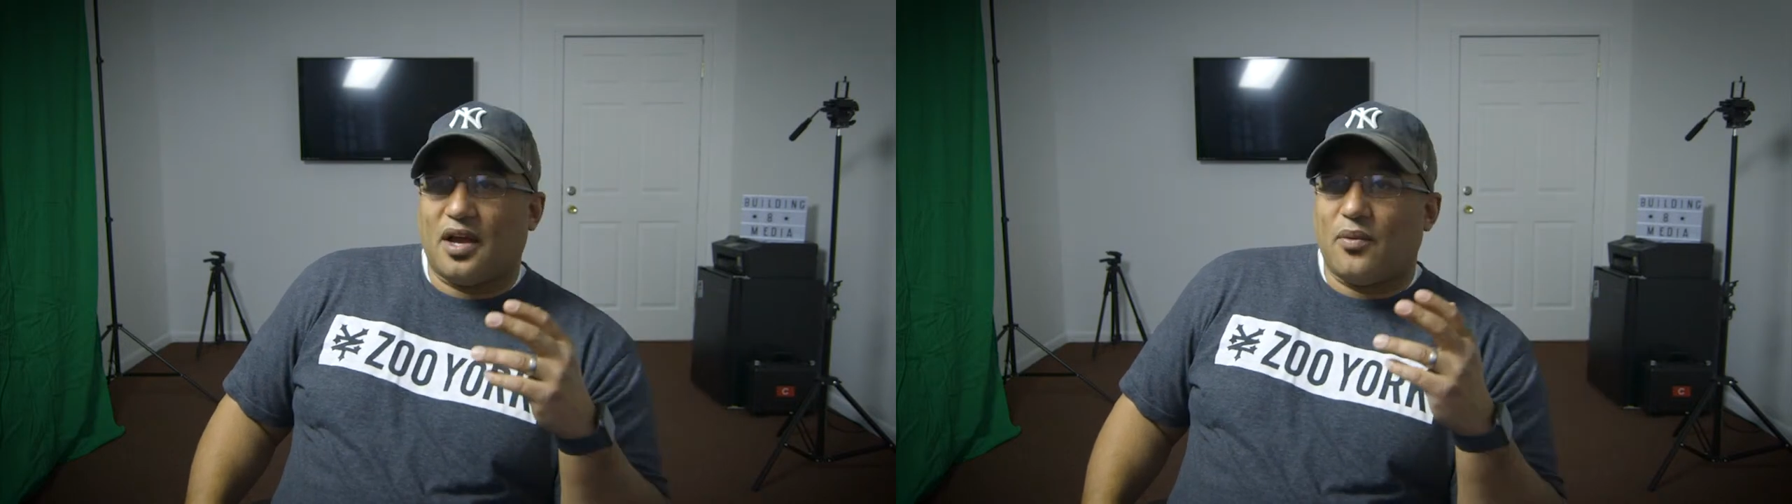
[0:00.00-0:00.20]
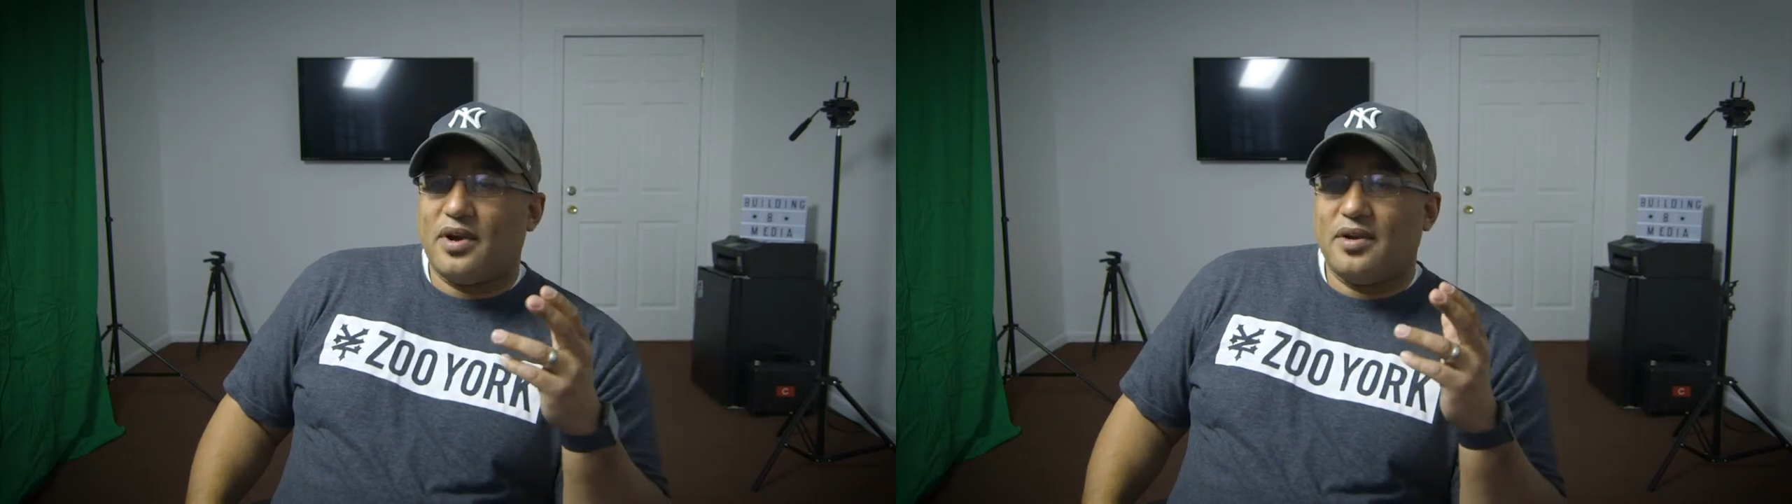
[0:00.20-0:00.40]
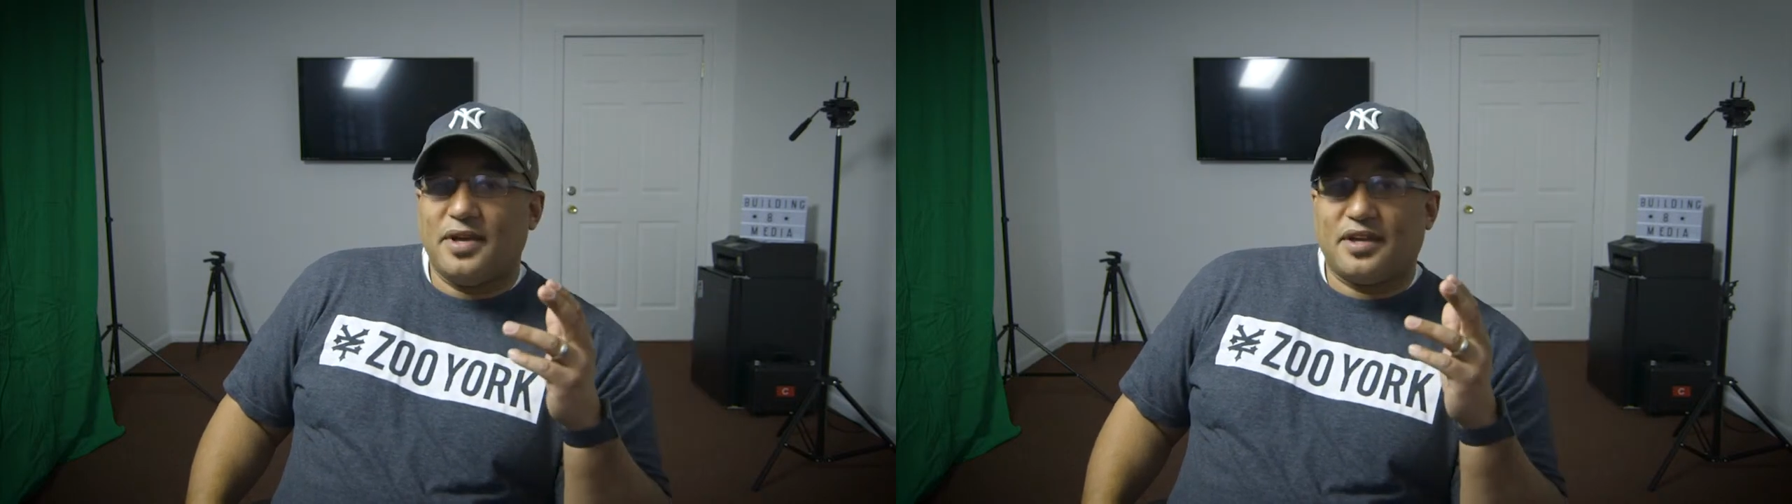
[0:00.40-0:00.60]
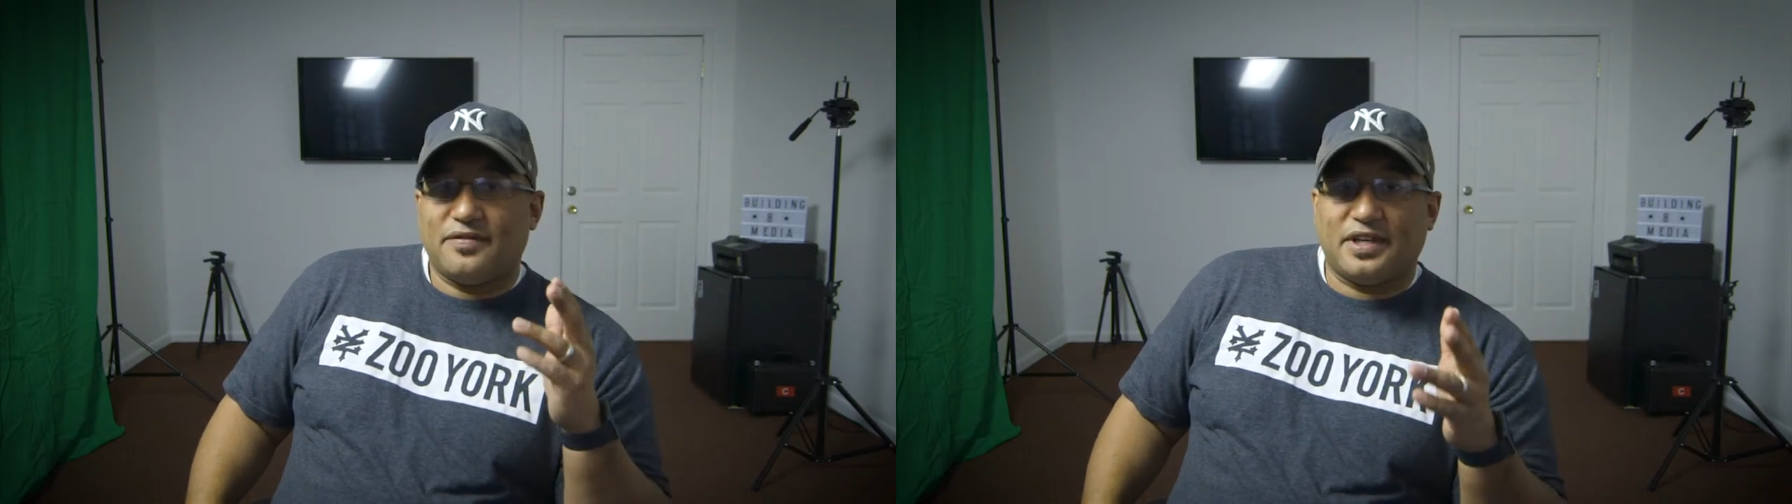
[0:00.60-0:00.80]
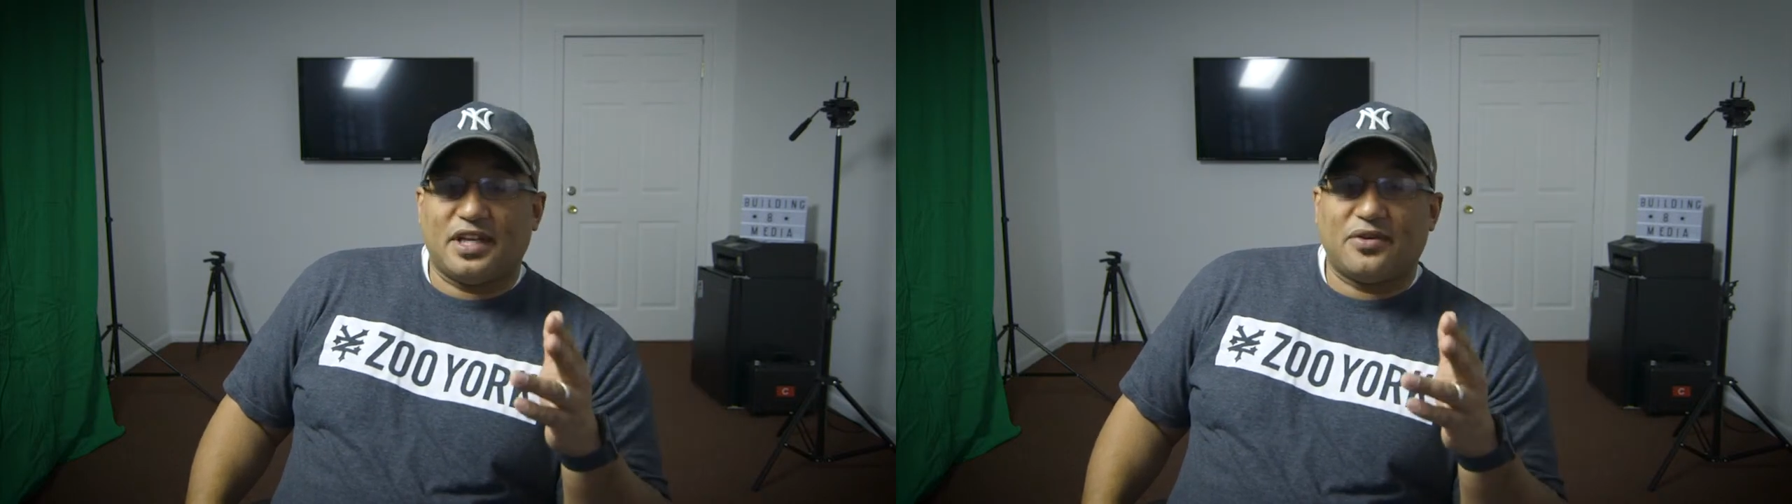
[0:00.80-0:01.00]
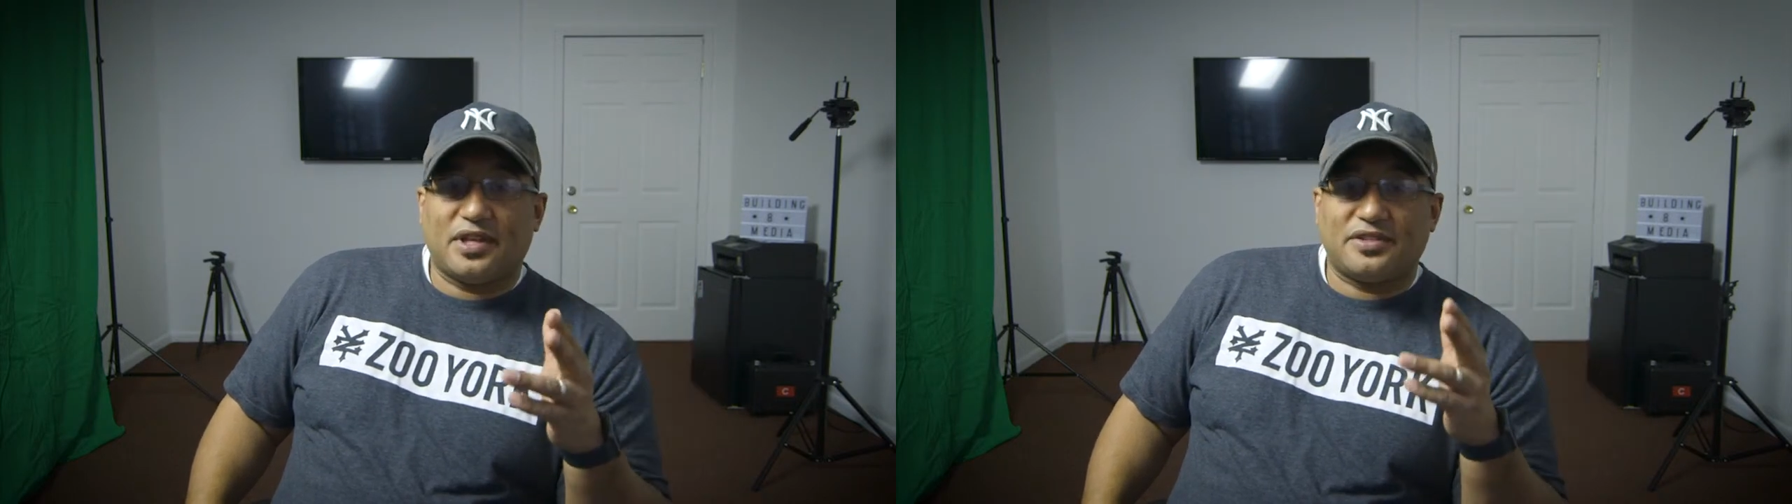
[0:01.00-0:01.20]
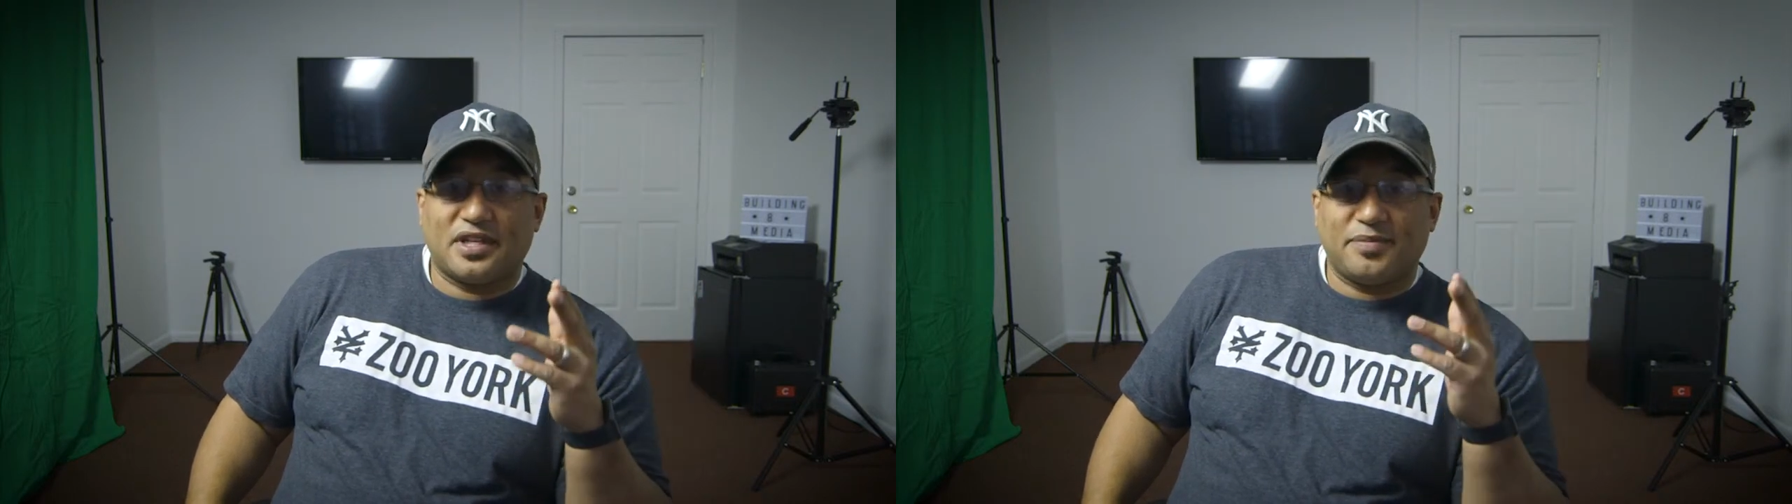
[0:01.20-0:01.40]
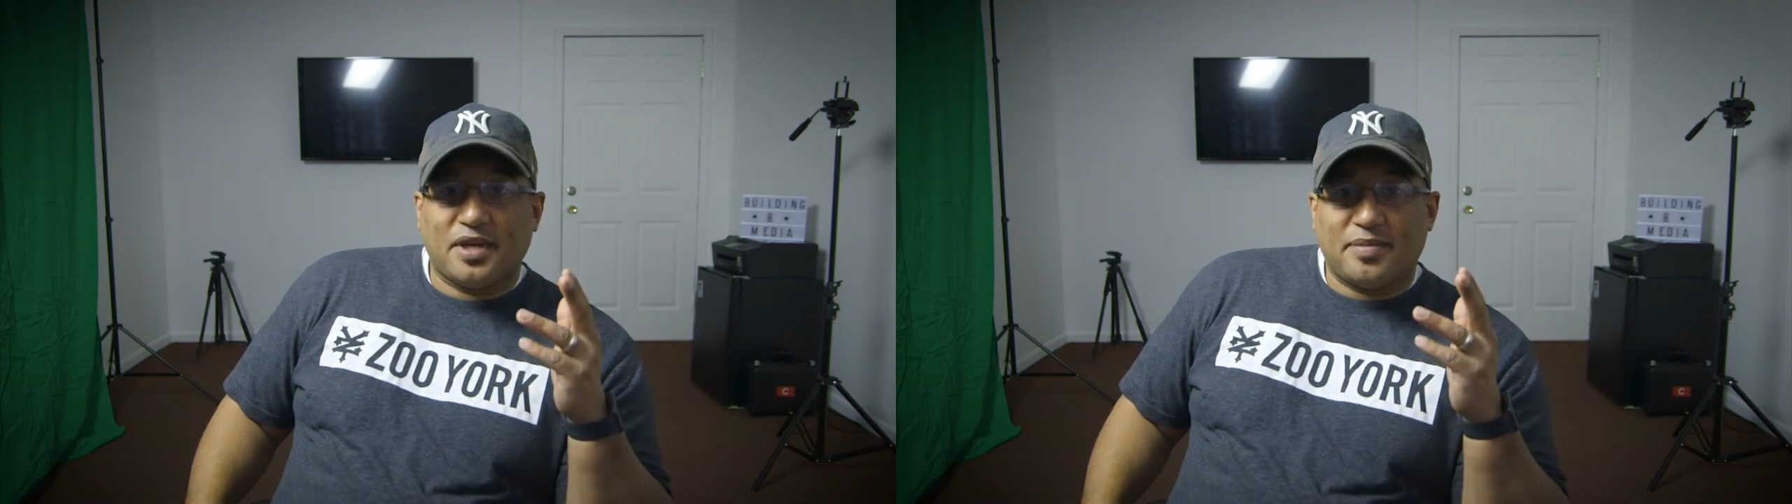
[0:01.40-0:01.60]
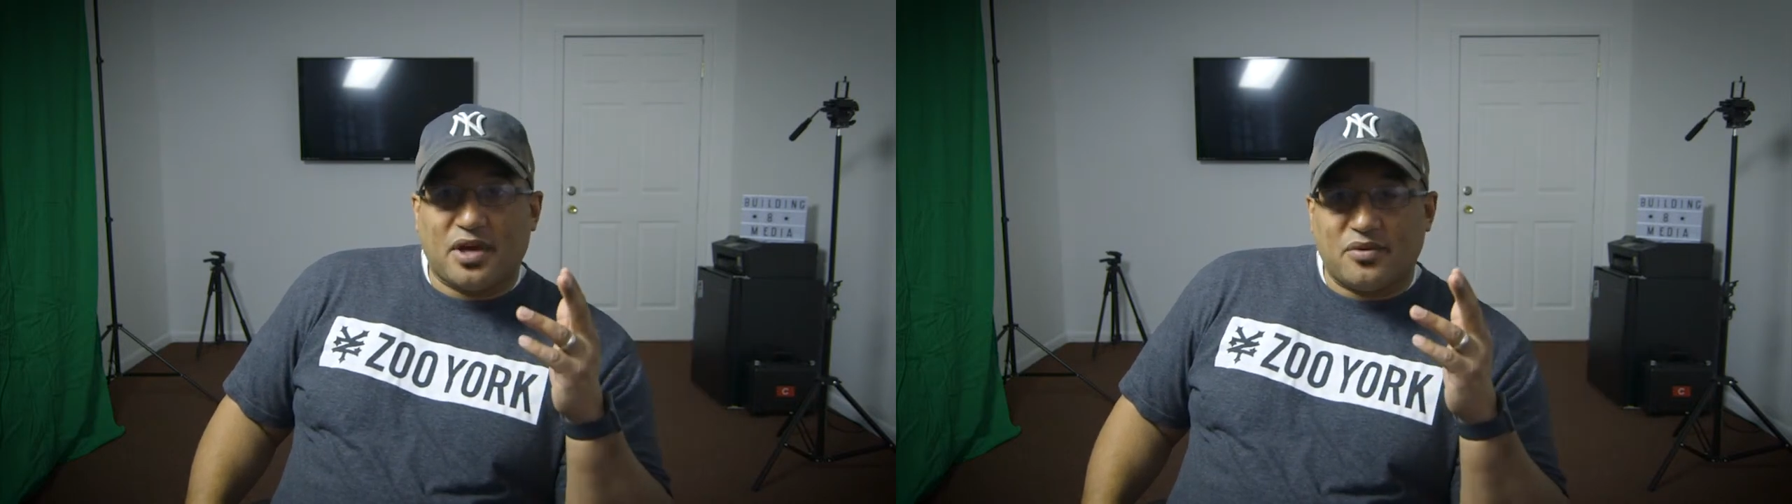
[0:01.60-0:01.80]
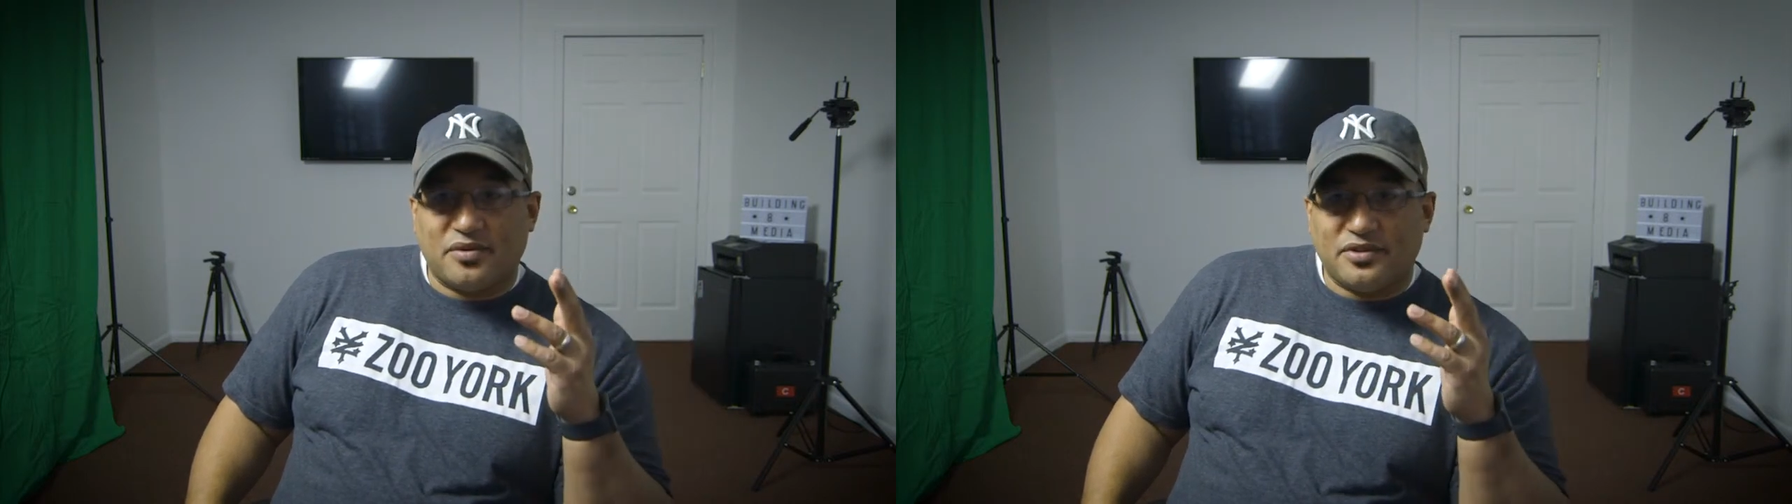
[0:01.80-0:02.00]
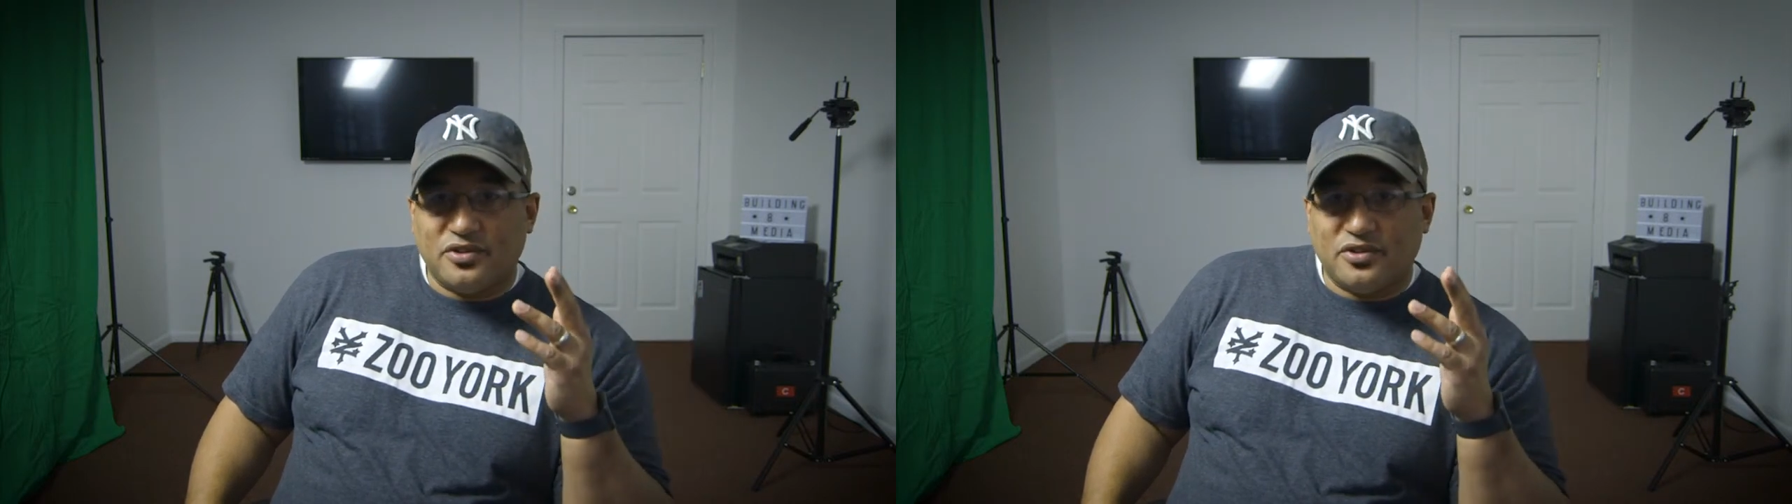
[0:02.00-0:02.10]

I wanted to make a video that's gonna be about